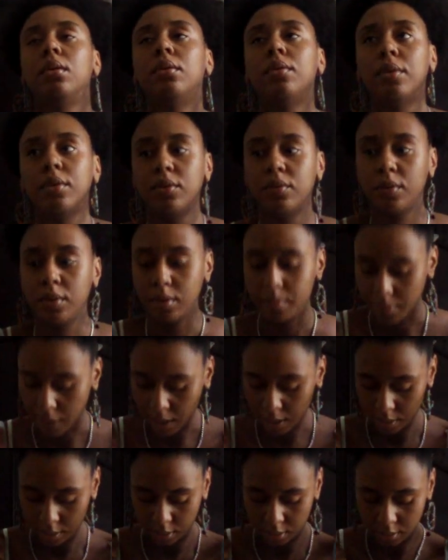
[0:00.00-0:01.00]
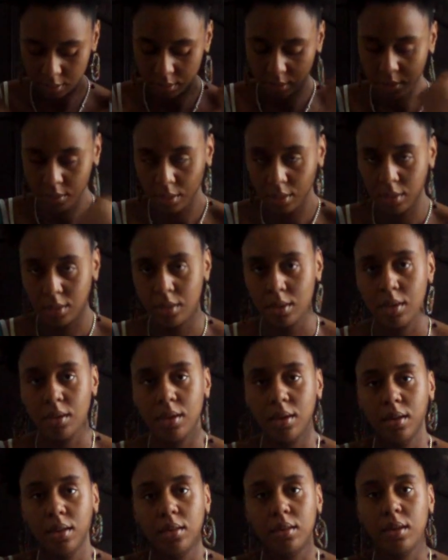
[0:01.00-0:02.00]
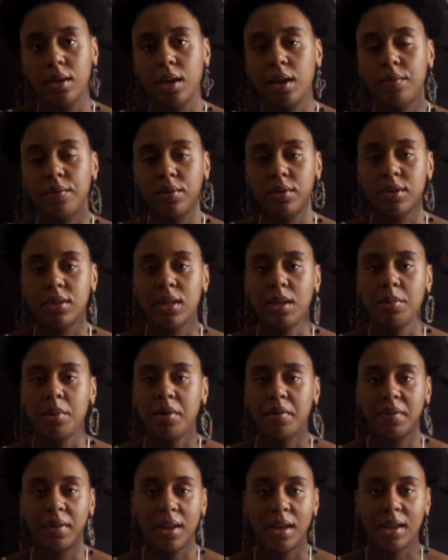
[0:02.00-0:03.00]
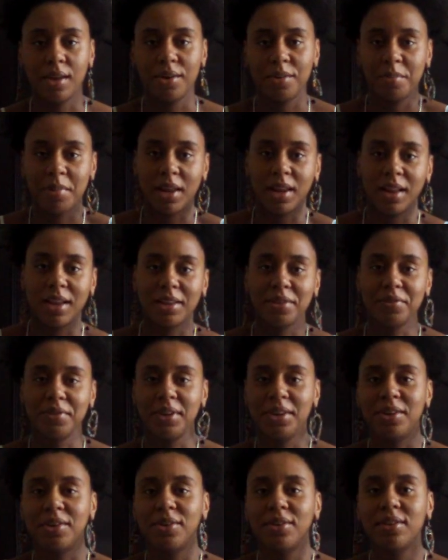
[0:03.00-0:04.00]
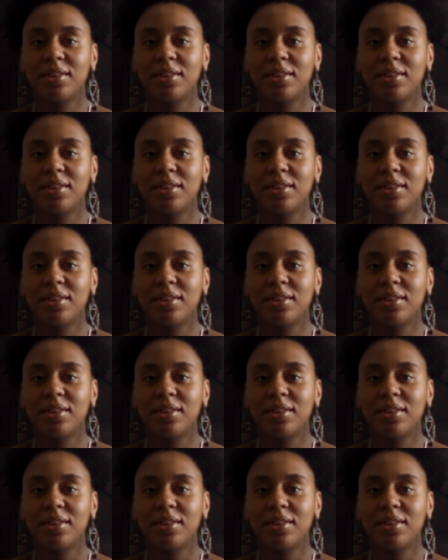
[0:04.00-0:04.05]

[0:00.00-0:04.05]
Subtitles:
First of all, don't mind that I have on the same outfit I had on my last video.